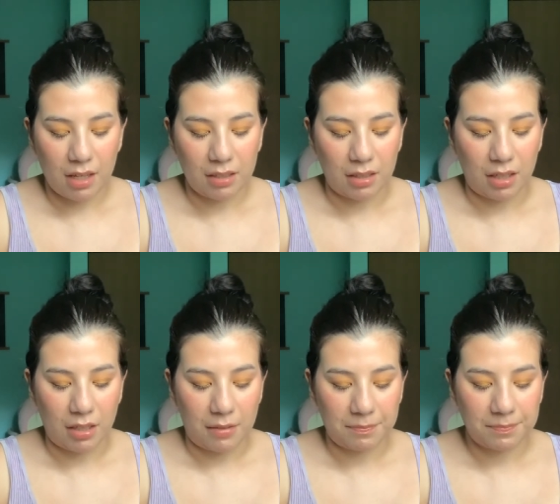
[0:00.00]

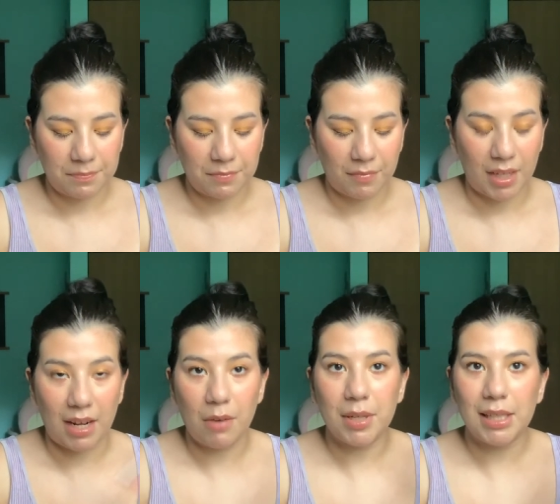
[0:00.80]
Um, and
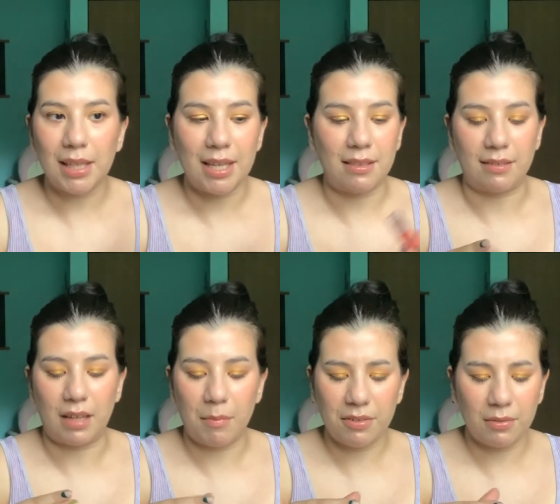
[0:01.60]
I really like this.
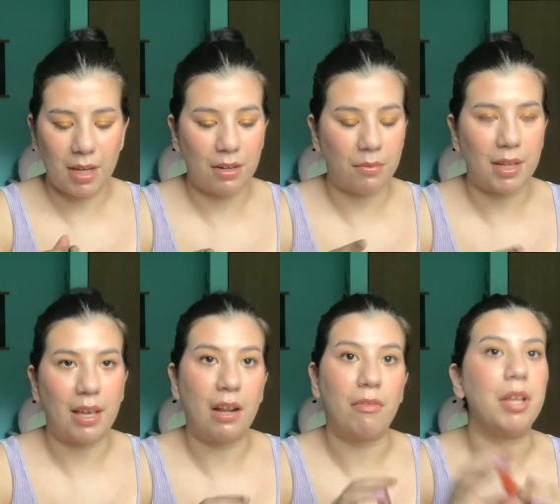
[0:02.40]
I'm also kind of running
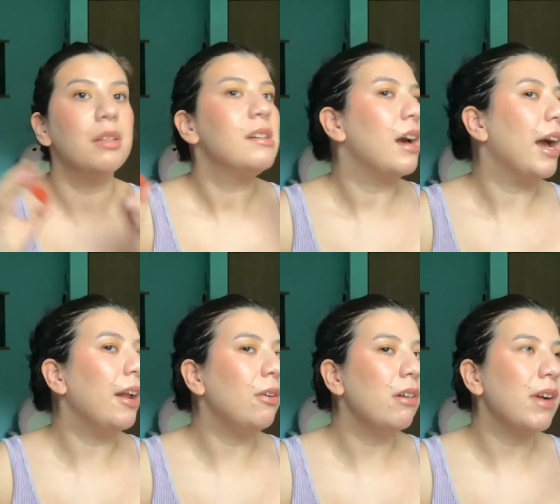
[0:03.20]
out of it. I
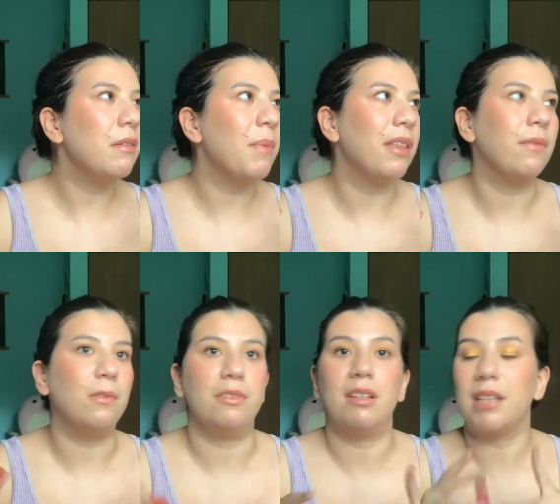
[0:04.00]
don't know if I would buy the full size.